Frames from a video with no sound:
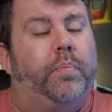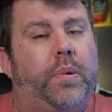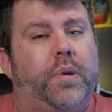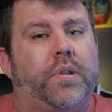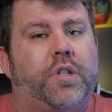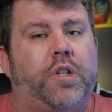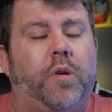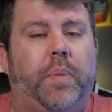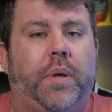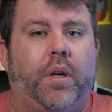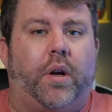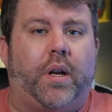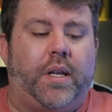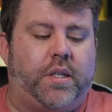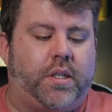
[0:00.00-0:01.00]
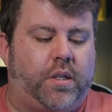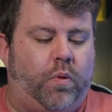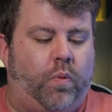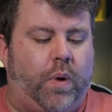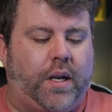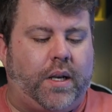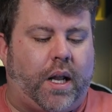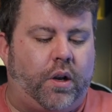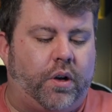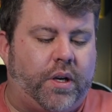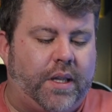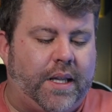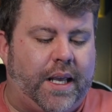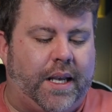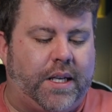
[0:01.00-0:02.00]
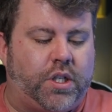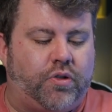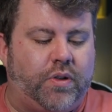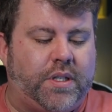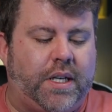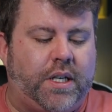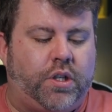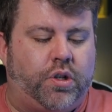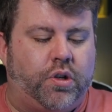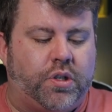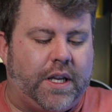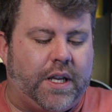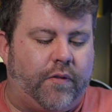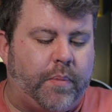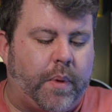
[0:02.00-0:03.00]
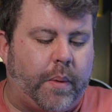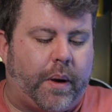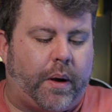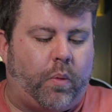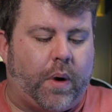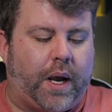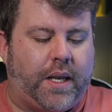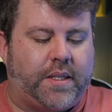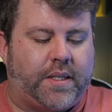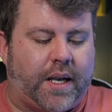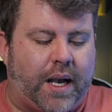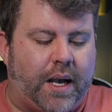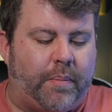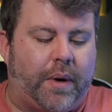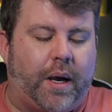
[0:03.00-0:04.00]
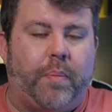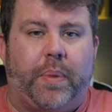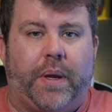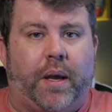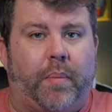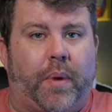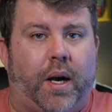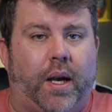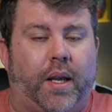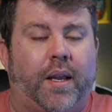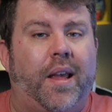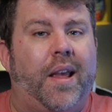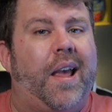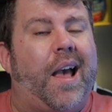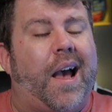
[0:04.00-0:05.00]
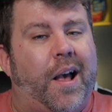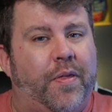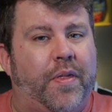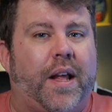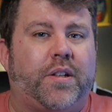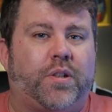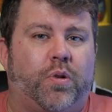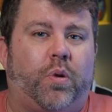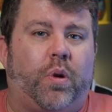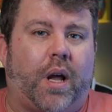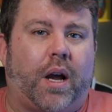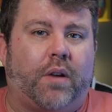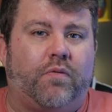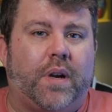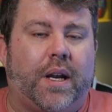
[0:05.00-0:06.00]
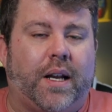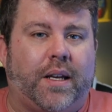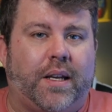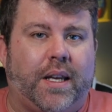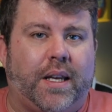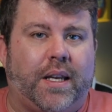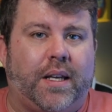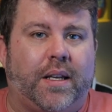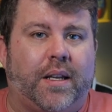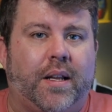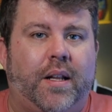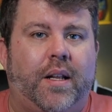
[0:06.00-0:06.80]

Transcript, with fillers: But to be honest, when I look at the histories, it give me my weight and my B M I, and that's all I really need.